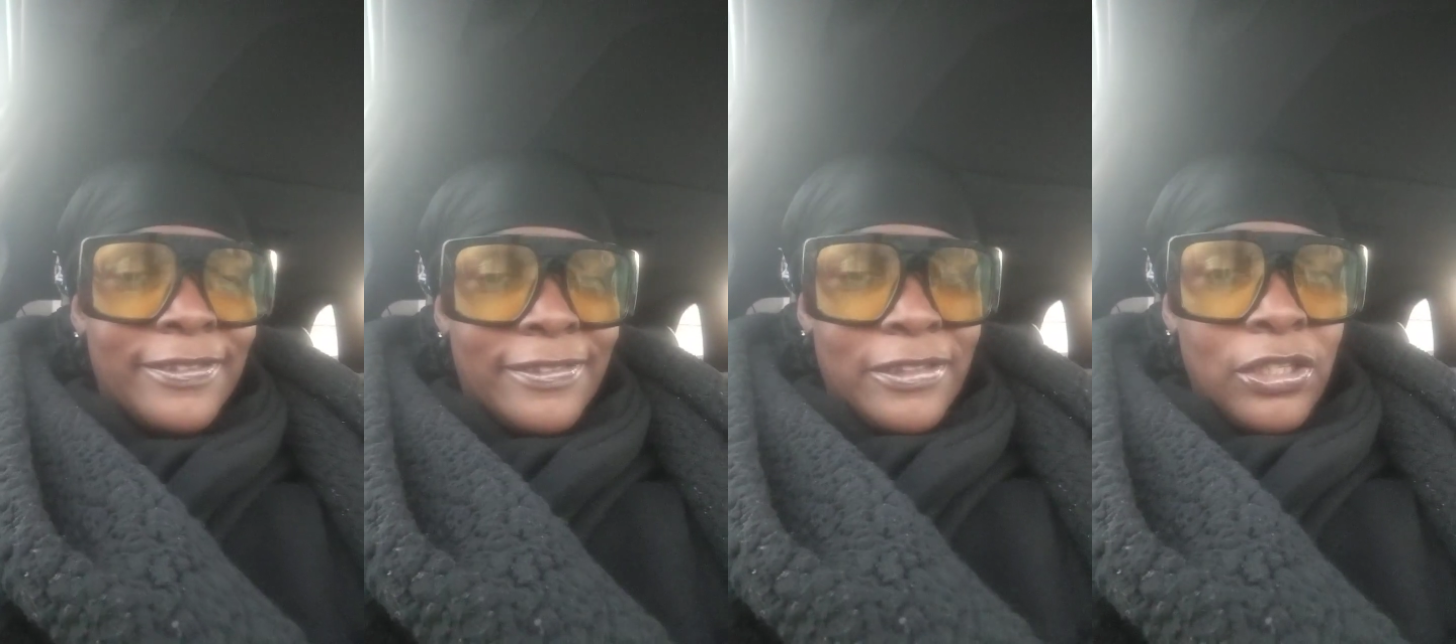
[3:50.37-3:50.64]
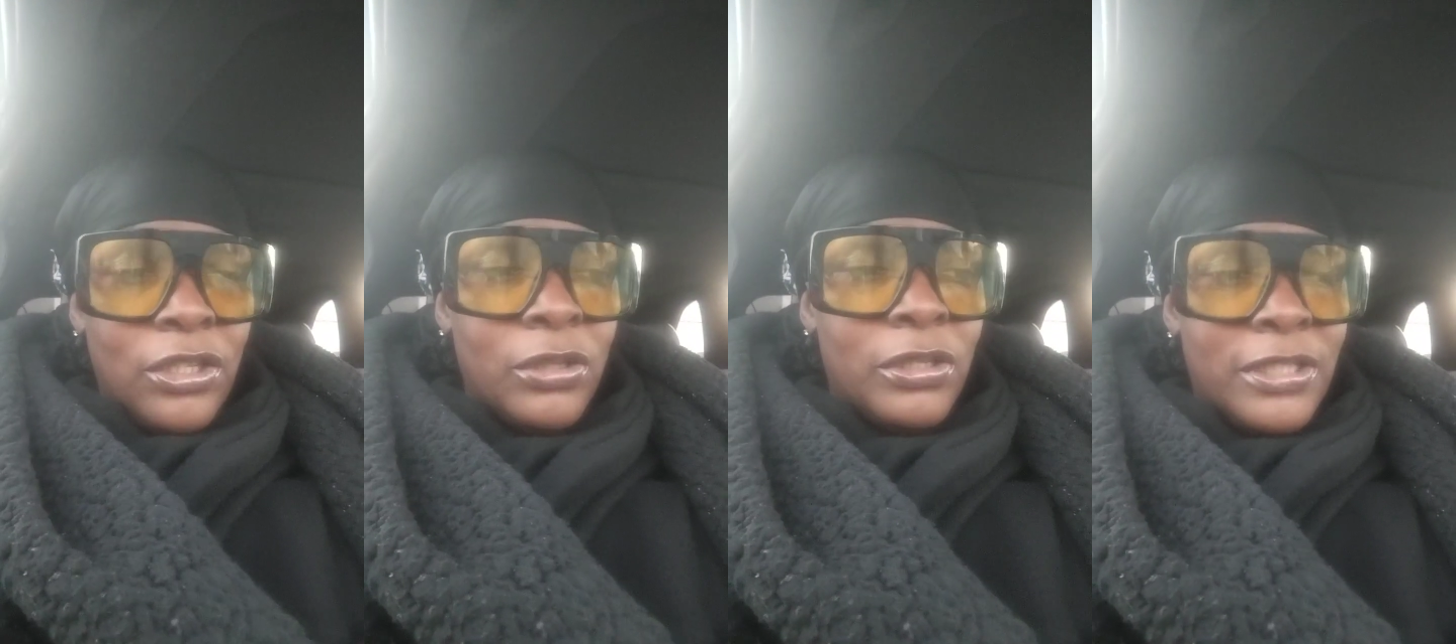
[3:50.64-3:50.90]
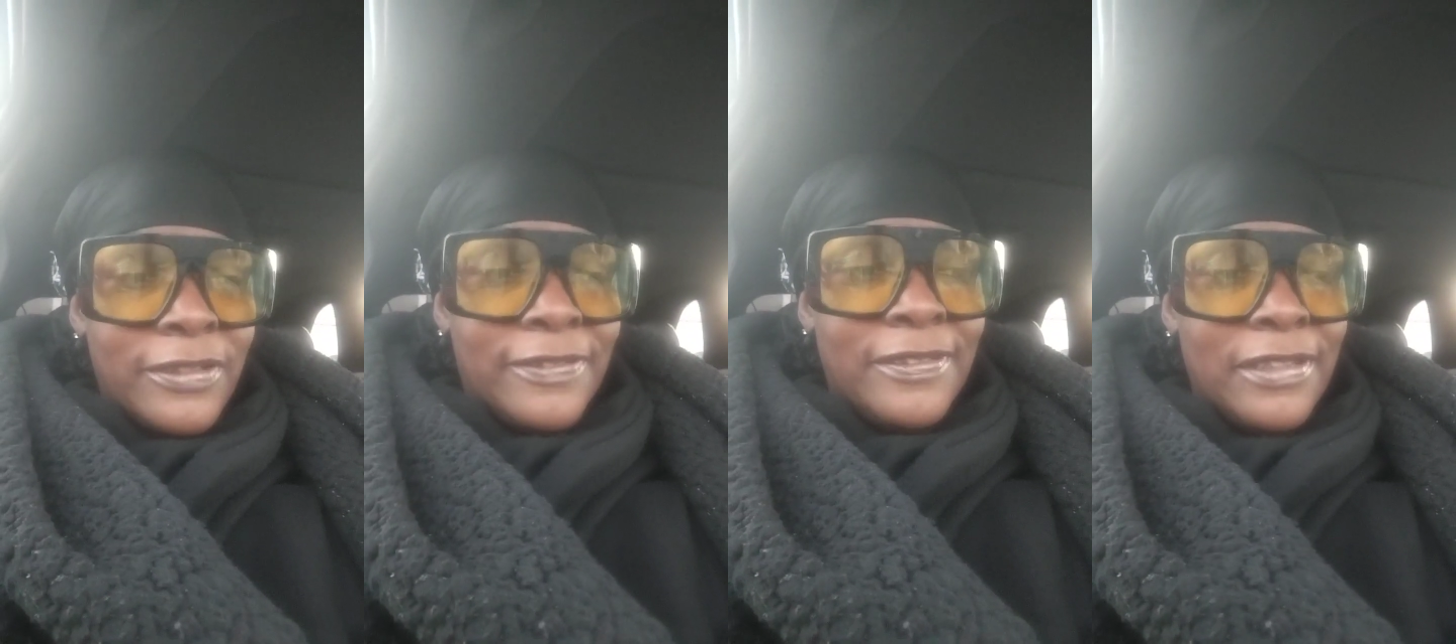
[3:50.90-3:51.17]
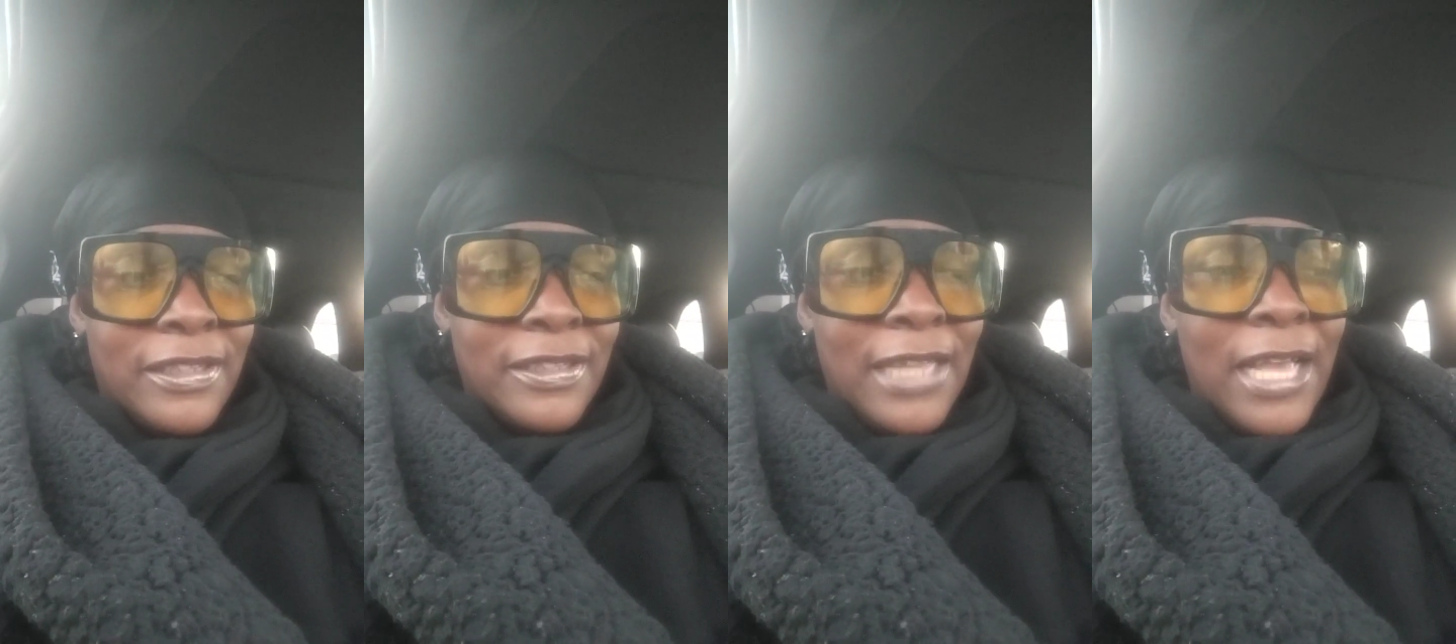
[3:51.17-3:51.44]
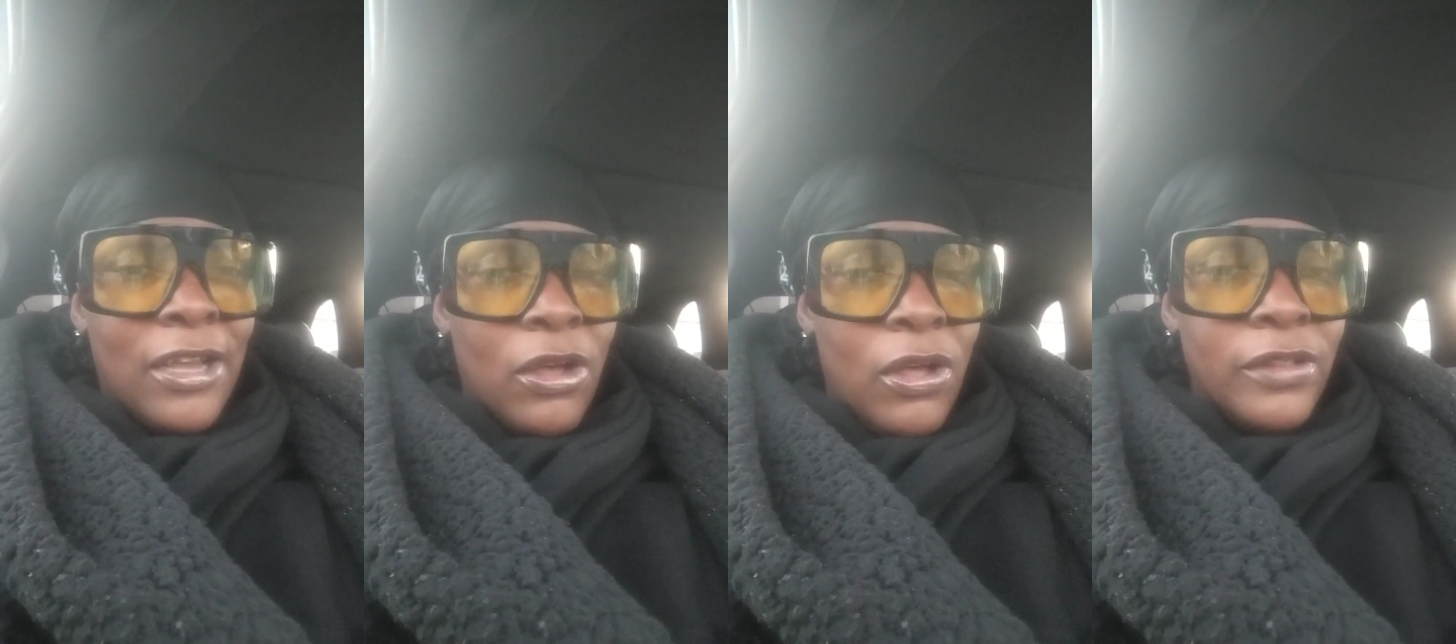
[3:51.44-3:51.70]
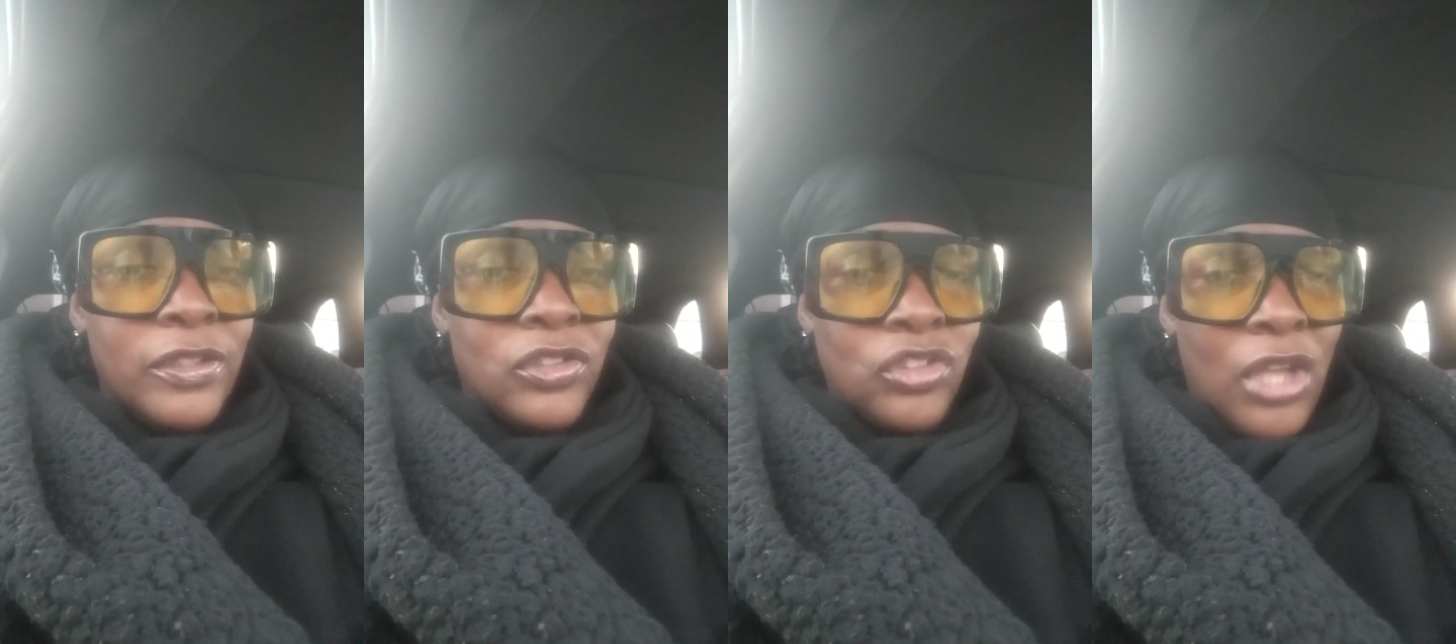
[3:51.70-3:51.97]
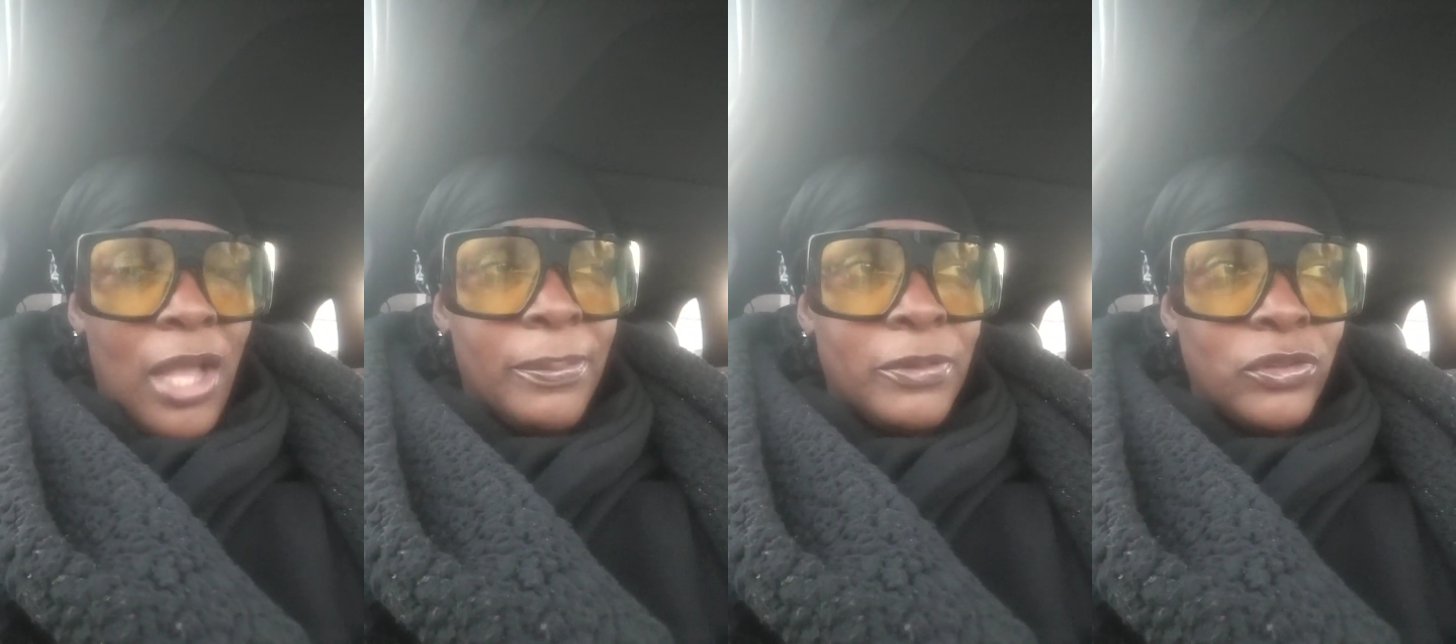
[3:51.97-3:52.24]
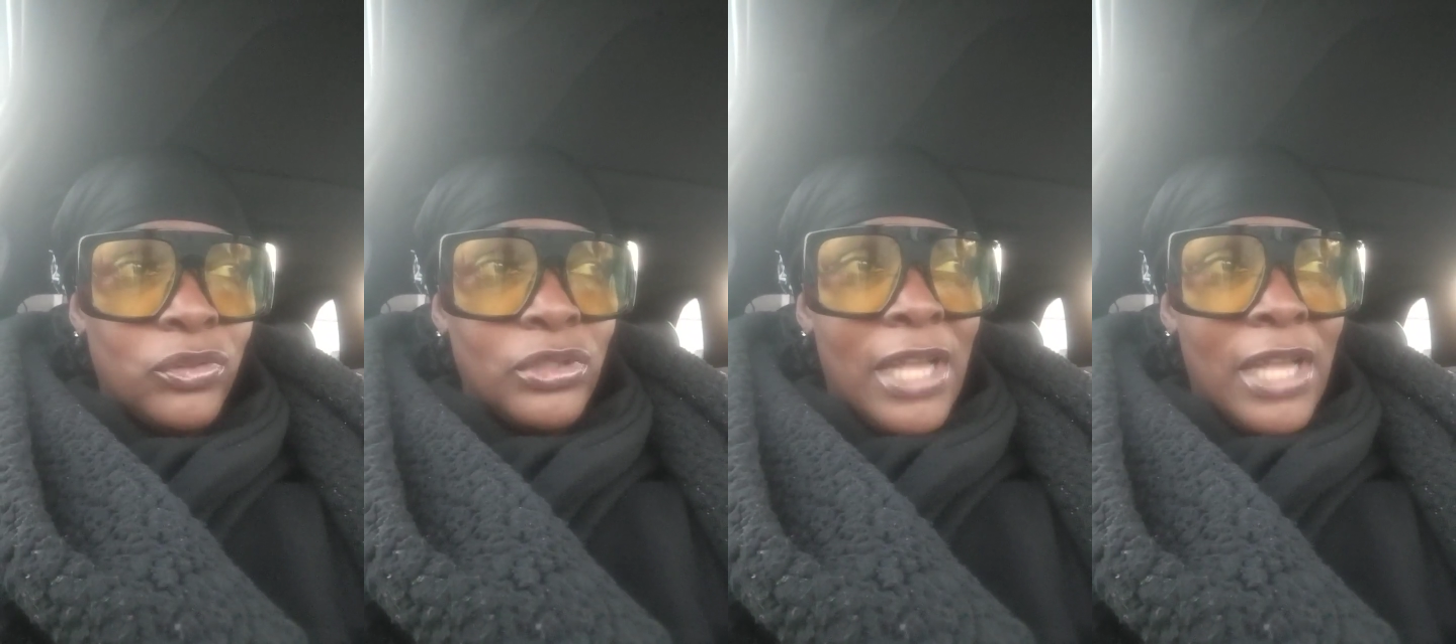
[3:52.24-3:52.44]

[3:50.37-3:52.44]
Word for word: is still considered like on the job because